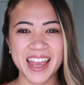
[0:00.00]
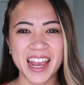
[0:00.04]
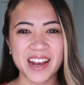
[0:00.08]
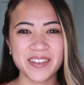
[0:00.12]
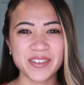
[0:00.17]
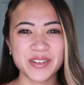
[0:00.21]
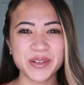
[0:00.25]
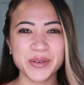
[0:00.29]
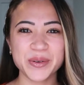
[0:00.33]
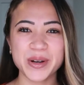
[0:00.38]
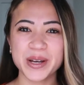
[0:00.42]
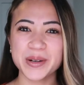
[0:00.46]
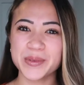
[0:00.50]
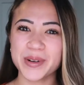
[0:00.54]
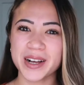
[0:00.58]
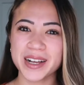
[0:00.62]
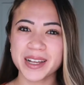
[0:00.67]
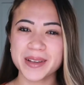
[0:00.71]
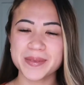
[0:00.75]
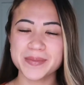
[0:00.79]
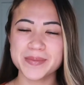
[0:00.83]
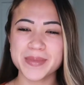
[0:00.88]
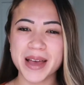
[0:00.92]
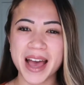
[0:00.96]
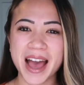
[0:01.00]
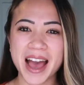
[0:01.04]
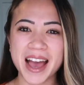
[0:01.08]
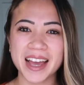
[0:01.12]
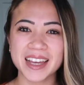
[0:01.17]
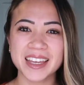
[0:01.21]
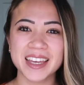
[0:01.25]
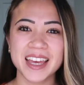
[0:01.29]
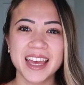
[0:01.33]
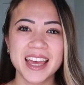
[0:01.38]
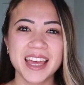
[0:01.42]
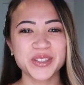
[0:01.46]
Hey everyone, welcome
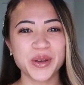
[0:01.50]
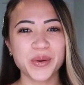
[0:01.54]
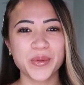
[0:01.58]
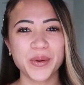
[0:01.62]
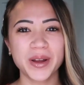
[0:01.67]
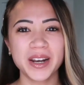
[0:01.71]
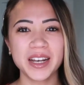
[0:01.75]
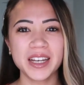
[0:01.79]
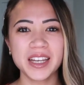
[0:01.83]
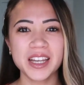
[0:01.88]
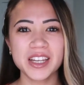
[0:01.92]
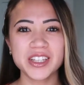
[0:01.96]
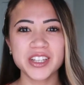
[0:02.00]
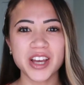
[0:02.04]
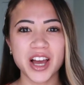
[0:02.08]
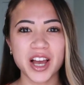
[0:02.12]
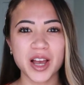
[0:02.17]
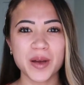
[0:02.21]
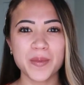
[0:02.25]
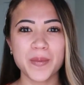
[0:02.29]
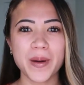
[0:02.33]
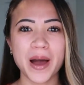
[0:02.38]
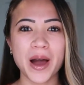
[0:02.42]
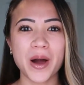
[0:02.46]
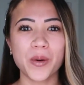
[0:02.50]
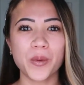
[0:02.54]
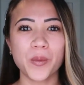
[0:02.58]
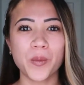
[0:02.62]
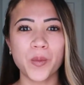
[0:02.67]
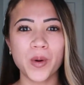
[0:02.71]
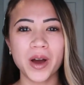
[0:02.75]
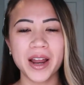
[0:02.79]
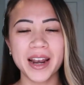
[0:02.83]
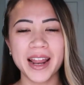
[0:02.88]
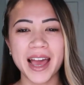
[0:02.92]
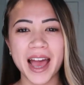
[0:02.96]
back. So I wanted to talk about
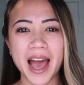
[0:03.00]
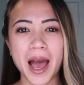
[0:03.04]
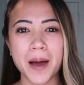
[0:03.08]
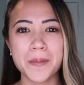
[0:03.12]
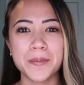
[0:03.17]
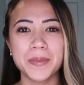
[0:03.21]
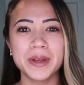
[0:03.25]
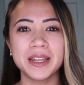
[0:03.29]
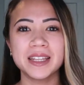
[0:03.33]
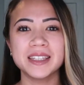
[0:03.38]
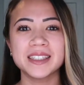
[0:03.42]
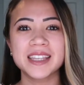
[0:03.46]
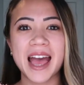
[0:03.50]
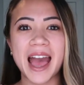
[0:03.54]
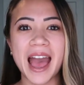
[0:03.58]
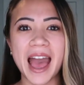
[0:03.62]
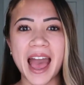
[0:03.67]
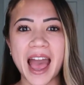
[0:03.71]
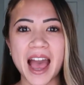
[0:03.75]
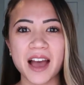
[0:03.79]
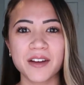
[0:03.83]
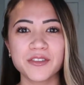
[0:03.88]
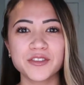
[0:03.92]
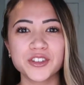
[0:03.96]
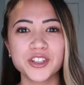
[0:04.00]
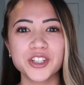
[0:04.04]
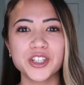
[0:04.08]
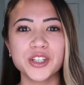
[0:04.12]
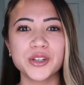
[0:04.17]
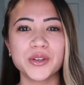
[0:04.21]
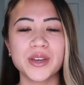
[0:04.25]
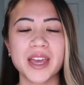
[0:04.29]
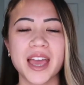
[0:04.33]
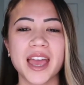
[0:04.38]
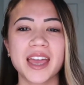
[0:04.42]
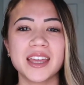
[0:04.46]
what happens after
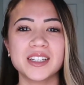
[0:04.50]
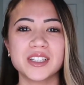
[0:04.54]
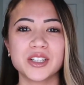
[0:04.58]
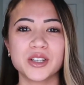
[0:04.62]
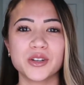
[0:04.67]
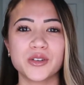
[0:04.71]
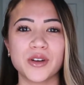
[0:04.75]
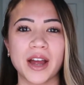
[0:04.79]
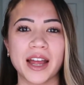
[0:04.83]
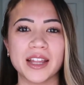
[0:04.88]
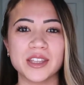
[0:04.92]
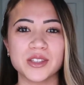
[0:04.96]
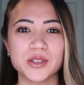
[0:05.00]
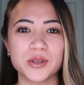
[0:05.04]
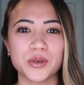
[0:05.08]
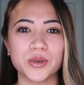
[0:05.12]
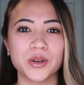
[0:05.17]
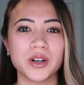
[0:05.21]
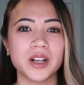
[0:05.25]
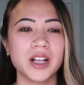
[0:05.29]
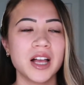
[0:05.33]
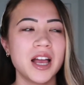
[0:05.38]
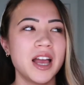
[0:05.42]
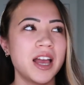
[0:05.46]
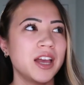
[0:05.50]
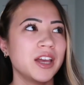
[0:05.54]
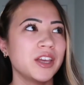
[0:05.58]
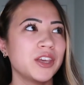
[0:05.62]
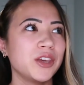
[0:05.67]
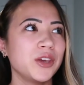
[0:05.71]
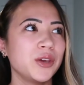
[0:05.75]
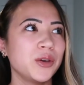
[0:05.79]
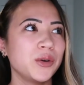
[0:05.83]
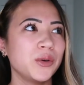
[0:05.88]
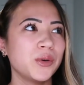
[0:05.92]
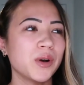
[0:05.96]
you get into grad school.
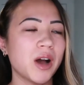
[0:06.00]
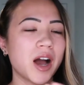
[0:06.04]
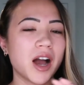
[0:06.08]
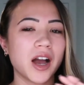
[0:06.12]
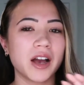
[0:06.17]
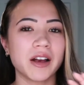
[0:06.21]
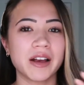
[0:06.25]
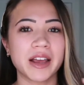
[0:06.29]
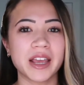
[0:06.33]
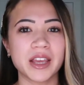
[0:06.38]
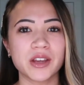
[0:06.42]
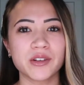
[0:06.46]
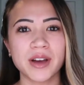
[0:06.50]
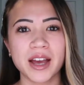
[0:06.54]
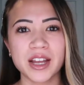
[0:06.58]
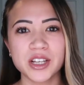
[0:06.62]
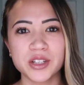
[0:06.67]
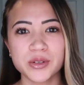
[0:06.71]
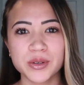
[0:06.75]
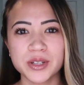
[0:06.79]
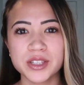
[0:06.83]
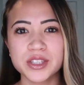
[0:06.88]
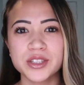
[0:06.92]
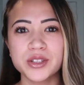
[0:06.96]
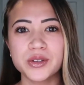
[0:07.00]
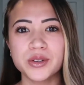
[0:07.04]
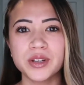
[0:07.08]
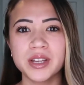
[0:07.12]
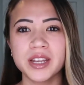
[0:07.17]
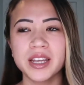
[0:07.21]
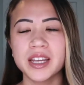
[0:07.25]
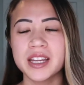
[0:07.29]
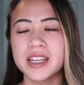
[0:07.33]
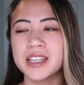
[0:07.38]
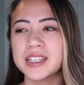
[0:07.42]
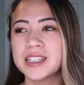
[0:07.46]
You are a graduate
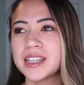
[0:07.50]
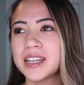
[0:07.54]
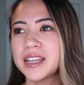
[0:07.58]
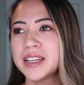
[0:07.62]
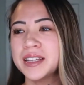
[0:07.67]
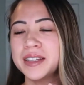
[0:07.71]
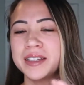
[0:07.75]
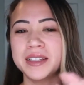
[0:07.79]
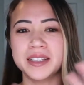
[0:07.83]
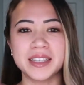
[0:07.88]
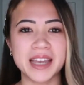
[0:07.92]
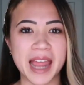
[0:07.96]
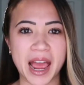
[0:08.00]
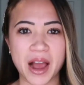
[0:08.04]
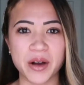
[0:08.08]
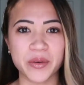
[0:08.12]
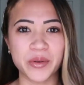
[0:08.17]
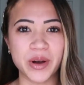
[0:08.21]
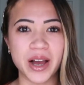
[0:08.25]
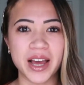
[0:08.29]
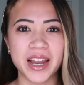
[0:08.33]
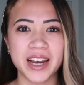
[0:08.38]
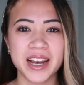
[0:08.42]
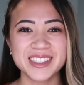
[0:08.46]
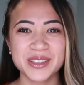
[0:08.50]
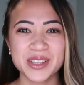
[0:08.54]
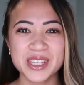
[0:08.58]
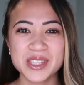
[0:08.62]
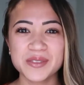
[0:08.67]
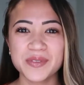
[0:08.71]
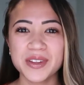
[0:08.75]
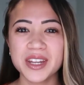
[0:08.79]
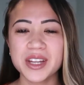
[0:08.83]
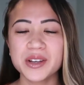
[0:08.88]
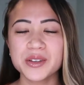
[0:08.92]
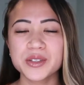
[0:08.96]
student, now what? So
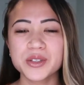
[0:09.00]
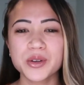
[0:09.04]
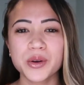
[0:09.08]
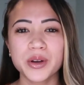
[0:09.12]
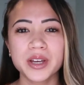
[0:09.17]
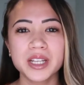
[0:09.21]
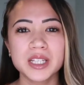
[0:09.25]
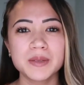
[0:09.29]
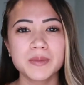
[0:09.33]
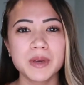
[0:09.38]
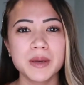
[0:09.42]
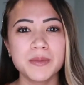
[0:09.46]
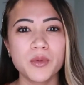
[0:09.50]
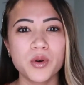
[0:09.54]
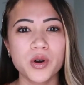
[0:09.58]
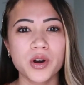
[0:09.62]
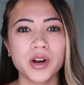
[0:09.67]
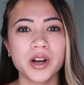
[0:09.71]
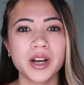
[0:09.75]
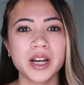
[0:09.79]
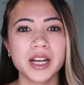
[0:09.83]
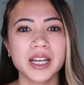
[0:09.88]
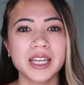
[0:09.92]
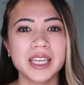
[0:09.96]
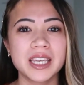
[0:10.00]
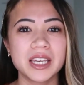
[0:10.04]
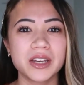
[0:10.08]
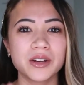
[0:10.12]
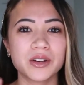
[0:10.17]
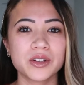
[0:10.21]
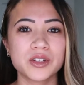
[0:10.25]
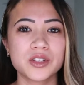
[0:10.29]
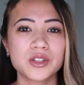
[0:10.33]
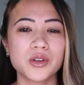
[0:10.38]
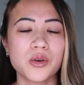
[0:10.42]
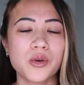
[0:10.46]
this video is going to be more
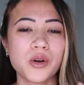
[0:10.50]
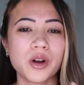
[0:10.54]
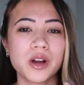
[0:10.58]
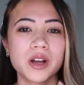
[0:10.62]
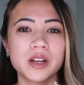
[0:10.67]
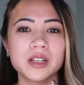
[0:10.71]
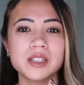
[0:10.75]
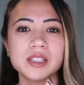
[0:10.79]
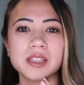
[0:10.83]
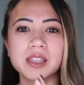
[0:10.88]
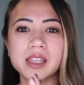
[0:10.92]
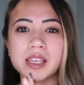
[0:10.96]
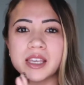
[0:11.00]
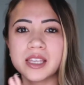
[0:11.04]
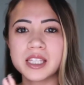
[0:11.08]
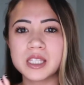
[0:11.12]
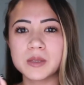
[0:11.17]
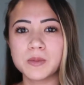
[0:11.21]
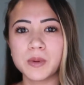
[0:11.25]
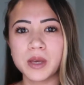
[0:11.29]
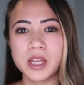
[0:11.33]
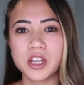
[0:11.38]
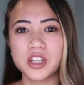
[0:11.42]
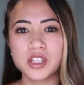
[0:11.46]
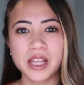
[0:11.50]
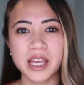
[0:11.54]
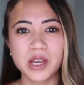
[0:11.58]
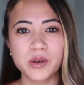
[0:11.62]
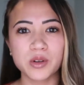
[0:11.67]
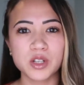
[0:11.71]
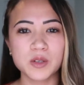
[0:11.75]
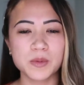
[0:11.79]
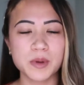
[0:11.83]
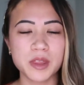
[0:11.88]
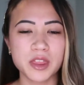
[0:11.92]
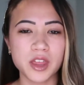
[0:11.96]
geared towards the speech
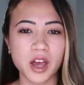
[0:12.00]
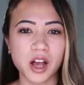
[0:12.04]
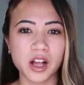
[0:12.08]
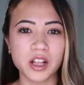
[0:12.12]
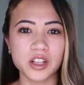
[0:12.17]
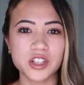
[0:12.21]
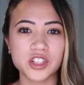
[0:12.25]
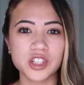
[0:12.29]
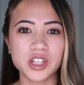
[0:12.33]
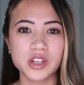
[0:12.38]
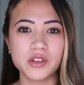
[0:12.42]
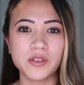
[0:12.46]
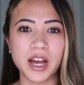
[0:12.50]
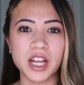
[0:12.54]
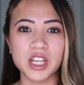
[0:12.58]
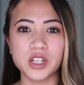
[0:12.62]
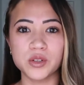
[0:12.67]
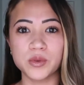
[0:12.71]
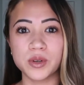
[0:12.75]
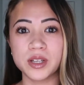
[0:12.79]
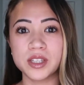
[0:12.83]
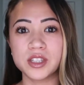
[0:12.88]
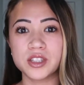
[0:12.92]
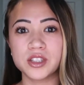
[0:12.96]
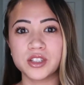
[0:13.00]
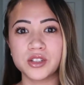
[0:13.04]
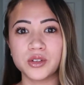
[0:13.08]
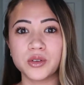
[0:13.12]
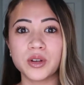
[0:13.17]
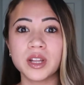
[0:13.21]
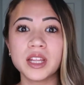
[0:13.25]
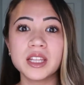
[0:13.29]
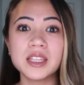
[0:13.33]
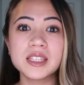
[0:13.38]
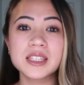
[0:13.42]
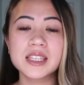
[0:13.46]
language pathology graduate
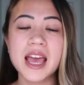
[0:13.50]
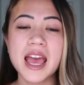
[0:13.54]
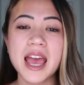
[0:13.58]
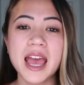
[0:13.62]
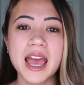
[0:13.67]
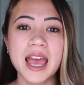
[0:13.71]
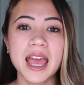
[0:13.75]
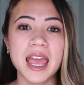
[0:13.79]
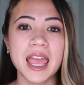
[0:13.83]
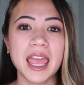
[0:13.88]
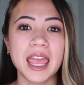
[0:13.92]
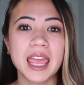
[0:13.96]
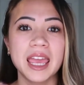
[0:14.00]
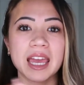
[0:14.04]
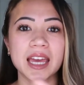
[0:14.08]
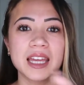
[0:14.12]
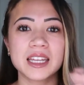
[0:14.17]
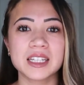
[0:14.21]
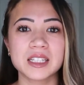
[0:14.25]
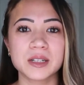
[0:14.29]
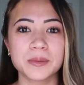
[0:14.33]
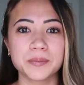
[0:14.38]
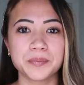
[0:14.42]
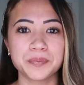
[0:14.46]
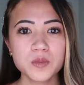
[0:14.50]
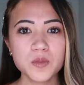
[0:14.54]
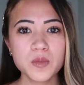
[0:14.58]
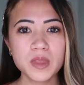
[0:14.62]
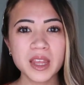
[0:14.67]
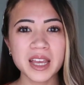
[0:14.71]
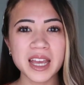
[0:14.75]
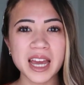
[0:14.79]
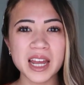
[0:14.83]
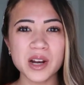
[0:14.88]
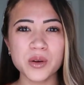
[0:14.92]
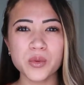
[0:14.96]
students and
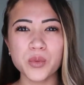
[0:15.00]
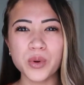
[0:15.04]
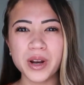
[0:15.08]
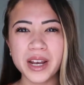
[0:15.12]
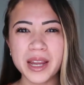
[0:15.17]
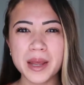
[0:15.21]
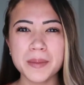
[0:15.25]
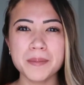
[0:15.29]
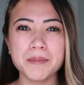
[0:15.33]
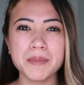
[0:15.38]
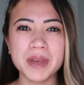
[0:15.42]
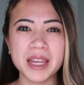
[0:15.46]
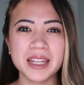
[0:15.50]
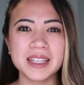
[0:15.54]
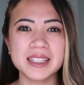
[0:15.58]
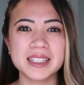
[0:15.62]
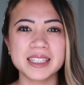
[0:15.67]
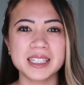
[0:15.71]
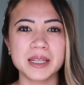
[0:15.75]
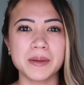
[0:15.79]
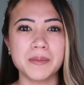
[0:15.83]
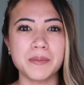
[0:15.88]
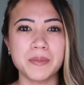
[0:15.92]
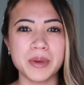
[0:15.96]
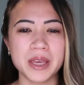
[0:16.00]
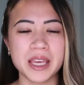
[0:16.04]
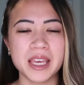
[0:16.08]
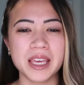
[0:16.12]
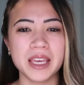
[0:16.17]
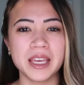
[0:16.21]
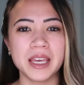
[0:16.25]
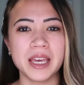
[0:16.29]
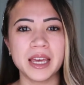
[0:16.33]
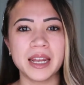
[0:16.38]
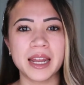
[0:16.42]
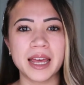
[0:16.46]
kind of what it means to
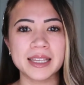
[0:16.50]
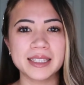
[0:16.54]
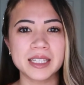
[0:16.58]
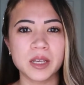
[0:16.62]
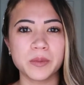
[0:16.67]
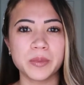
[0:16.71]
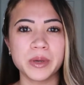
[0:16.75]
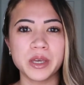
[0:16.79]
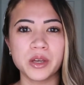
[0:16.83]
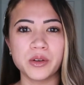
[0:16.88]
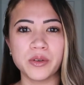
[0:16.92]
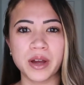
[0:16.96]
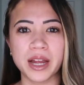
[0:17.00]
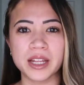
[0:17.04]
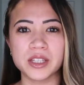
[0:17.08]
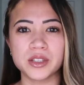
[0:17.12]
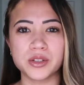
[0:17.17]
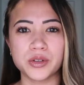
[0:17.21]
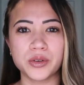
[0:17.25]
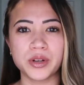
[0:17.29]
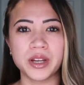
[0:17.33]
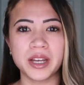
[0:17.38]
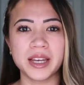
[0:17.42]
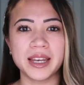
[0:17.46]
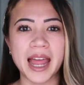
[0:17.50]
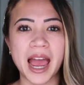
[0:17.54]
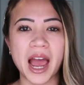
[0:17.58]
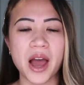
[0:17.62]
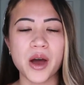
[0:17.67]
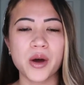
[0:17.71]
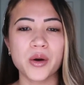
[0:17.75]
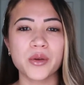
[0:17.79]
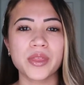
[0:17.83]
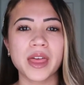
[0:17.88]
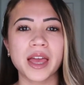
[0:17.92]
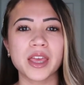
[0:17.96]
be an SLP grad student
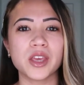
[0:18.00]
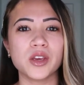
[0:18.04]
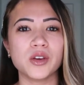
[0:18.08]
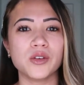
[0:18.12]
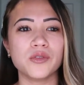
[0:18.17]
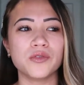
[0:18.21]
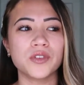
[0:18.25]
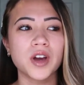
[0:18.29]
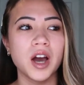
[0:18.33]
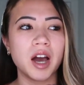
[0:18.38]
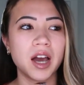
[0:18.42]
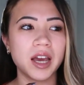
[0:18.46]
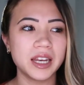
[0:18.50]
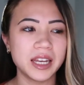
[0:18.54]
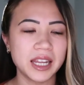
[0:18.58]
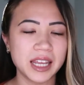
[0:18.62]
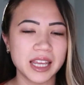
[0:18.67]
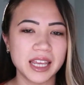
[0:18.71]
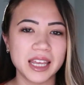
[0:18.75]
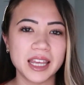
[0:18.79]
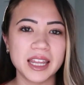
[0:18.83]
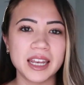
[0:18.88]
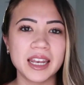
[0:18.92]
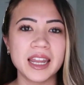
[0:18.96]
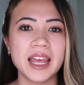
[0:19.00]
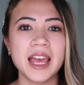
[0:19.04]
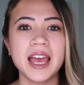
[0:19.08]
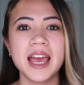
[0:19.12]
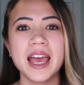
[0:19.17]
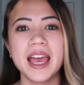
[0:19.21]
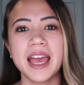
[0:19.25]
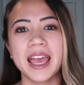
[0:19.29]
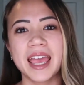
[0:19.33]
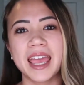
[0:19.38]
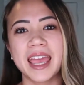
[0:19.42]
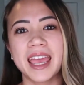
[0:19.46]
now that you've gotten in
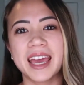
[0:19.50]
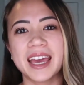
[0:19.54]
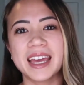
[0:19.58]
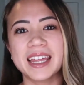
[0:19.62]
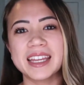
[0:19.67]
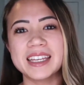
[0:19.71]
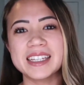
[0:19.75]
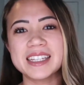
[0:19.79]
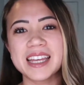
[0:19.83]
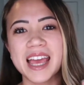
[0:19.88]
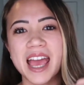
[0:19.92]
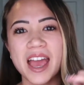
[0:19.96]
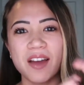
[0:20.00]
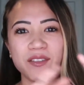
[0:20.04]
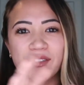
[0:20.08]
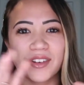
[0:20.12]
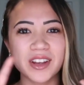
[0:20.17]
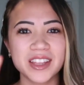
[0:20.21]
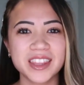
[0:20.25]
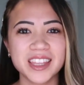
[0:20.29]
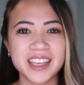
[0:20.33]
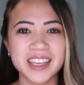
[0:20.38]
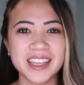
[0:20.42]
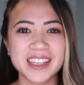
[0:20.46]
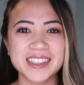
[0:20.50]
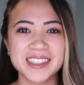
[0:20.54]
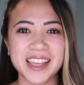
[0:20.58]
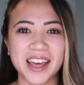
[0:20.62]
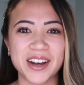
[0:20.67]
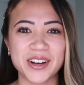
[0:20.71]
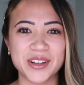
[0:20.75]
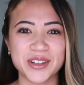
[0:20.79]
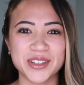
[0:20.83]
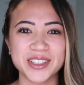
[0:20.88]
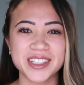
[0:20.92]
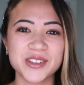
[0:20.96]
and everything is
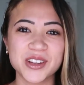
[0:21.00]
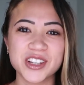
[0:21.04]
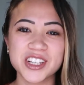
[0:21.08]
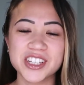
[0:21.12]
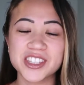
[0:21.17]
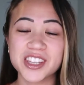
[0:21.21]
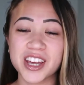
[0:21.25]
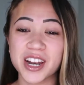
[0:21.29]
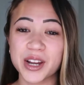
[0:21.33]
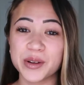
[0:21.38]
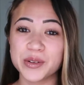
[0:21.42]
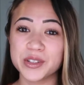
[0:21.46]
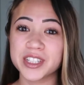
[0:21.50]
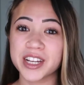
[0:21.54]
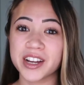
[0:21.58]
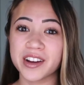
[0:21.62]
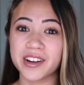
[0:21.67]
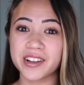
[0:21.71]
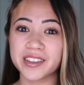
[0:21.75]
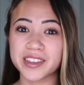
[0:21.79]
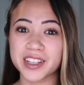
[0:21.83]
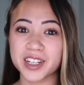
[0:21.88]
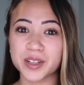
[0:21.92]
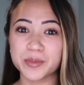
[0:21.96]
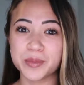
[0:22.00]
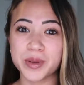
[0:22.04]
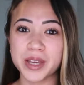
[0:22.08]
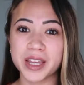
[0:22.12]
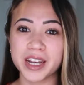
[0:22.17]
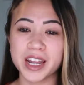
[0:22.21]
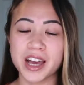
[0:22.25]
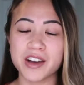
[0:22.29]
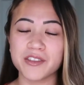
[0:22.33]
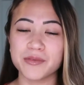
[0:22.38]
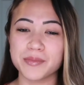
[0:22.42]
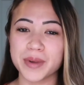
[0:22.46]
settled. So I just thought I would share a little
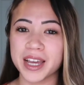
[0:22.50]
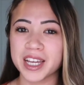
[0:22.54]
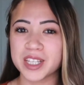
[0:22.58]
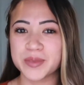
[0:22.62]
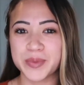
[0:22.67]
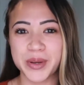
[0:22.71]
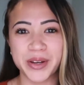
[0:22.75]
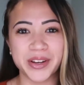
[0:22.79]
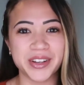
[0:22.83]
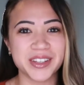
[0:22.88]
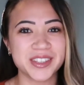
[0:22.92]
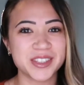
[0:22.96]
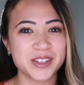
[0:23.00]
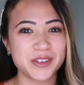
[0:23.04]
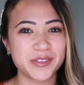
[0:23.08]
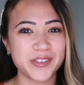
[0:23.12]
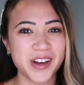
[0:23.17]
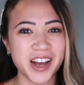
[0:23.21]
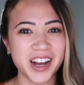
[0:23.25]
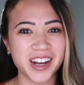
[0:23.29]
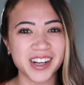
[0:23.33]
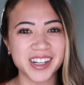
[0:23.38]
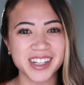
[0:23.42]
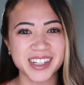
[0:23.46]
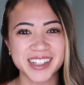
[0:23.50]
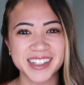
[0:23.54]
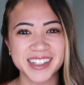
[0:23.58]
bit of my experience so far.